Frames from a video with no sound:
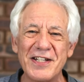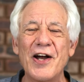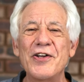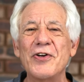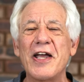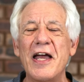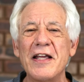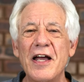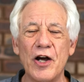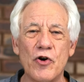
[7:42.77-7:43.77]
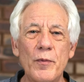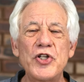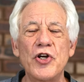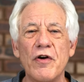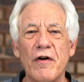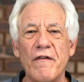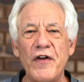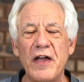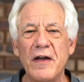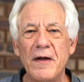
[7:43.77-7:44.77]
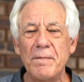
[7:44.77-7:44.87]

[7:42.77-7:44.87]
is going to get a commission or a fee.